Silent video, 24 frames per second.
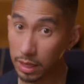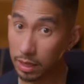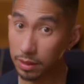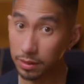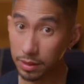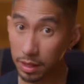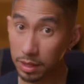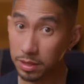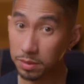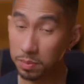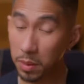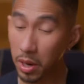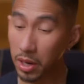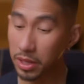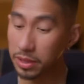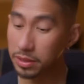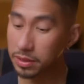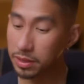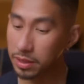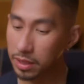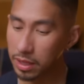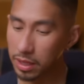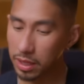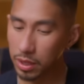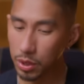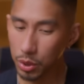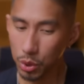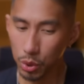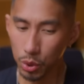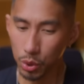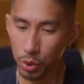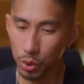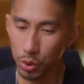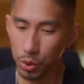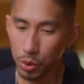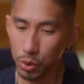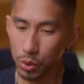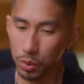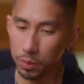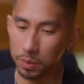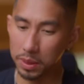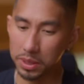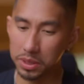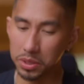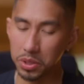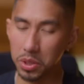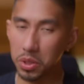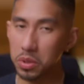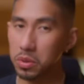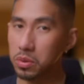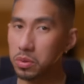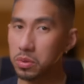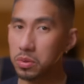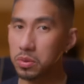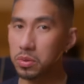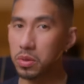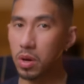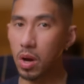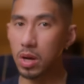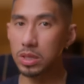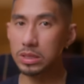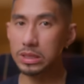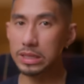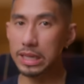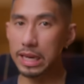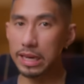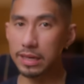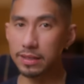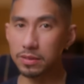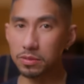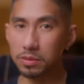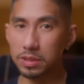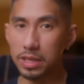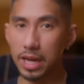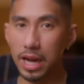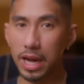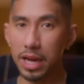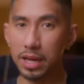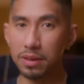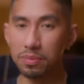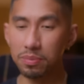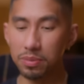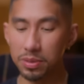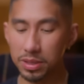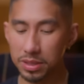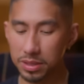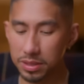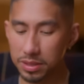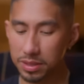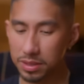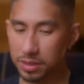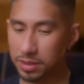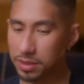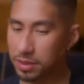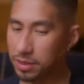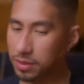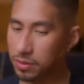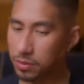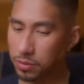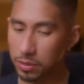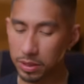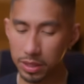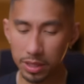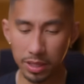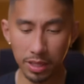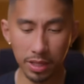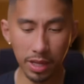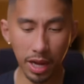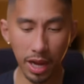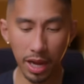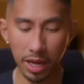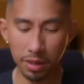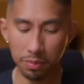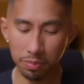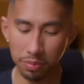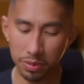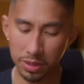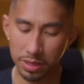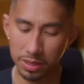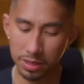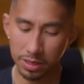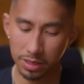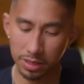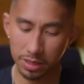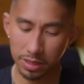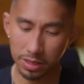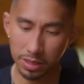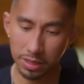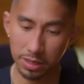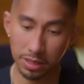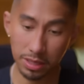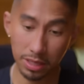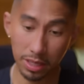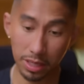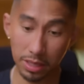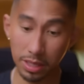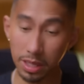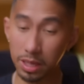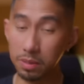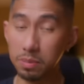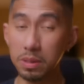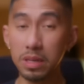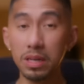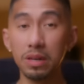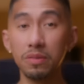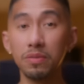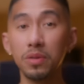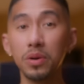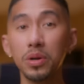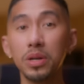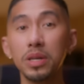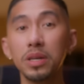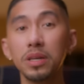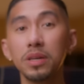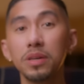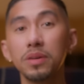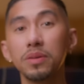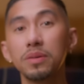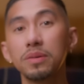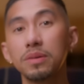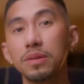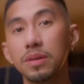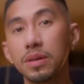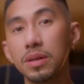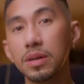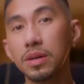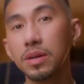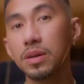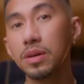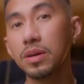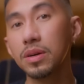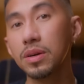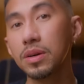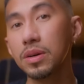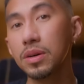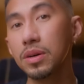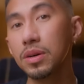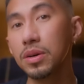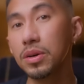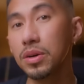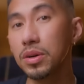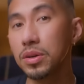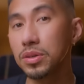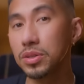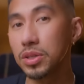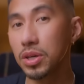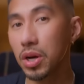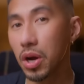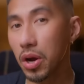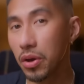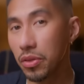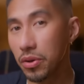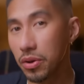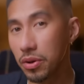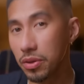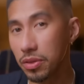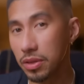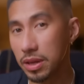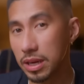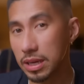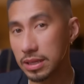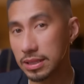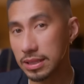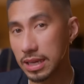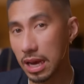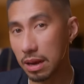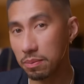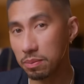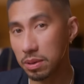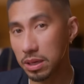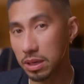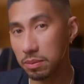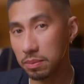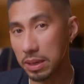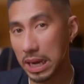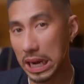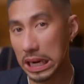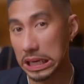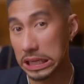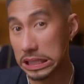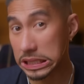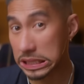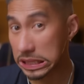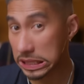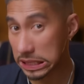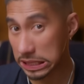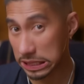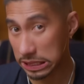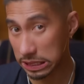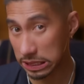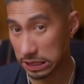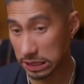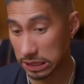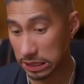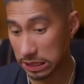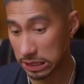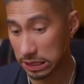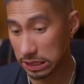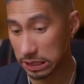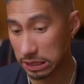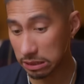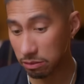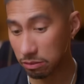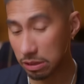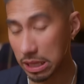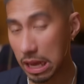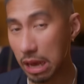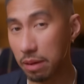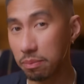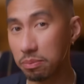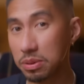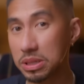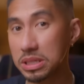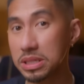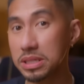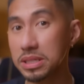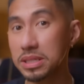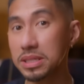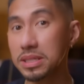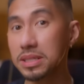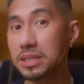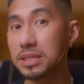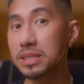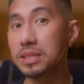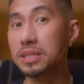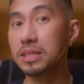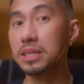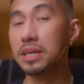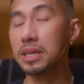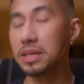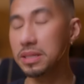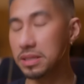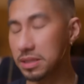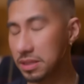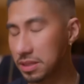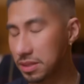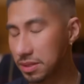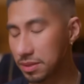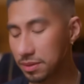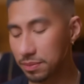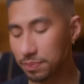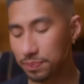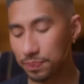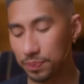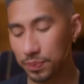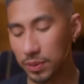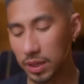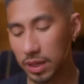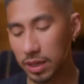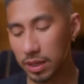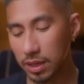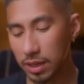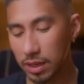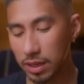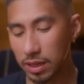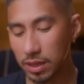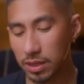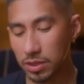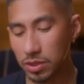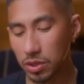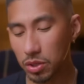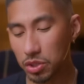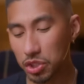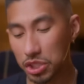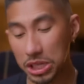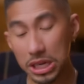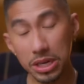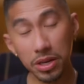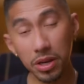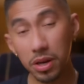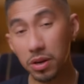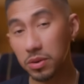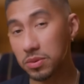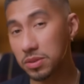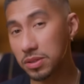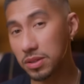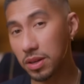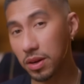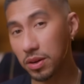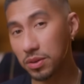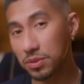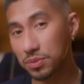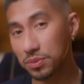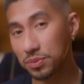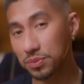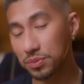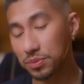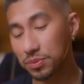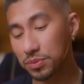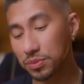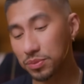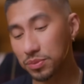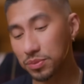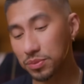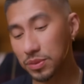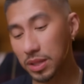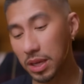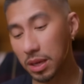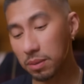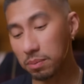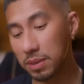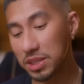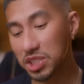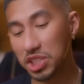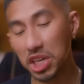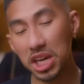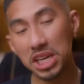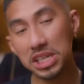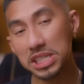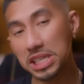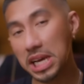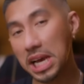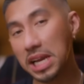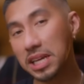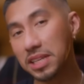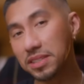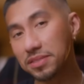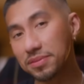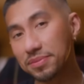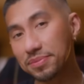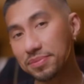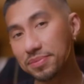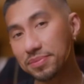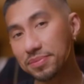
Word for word: They're smart. But no contact with the High Priestess. With the High Priestess, they've been avoiding you. There are other things happening behind the scenes with the High Priestess. Yes. So she knows though, but she ain't telling.